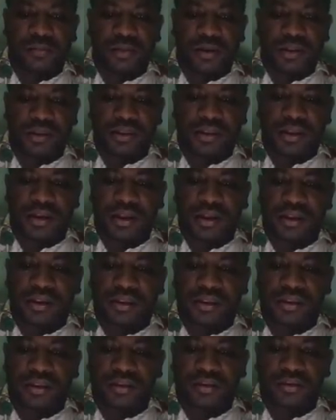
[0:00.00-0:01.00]

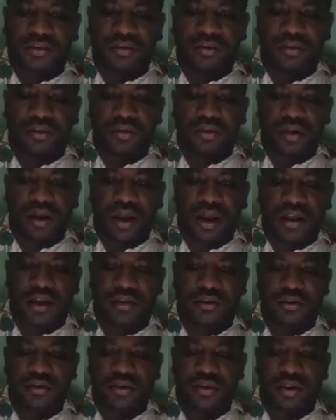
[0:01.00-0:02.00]
platelet, or
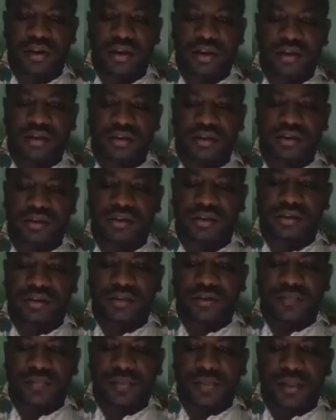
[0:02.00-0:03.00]
iron as
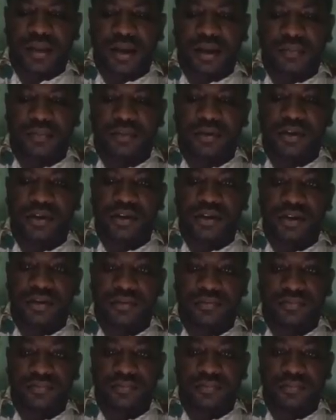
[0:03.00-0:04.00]
a
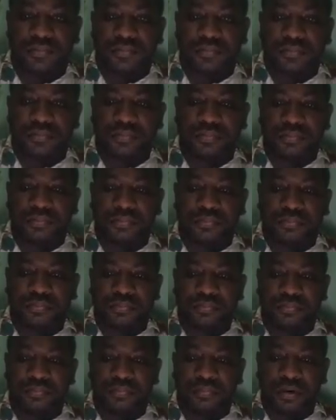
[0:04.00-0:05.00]
building
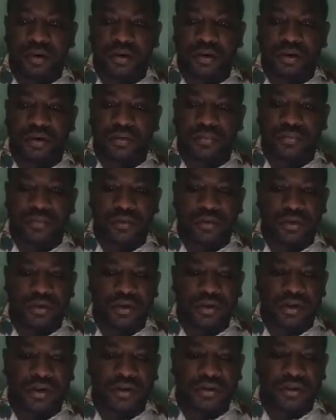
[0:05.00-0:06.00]
block
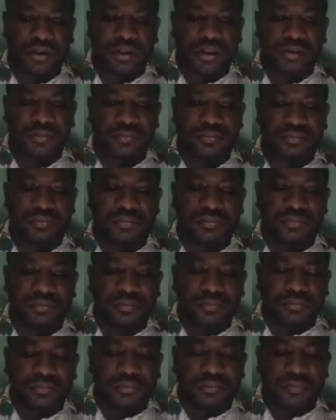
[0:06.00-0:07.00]
for the red
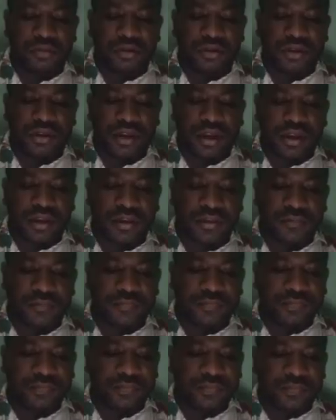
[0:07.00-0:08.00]
blood cell.
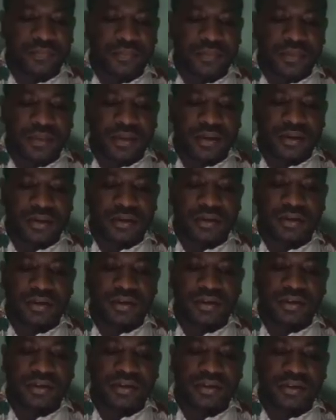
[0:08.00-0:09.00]
The
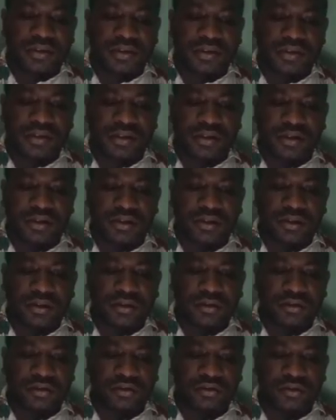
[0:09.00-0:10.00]
decision
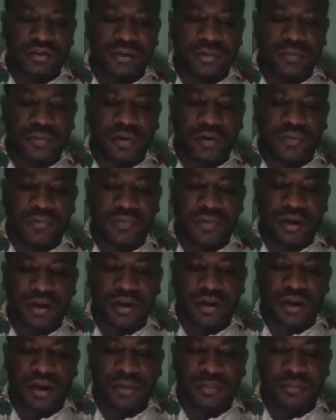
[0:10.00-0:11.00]
to remove
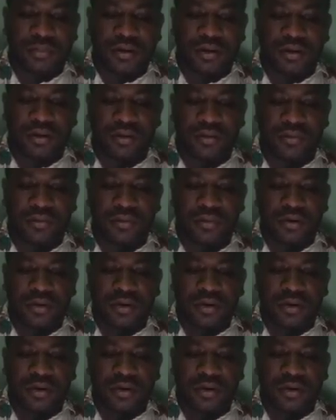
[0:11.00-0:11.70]
a number of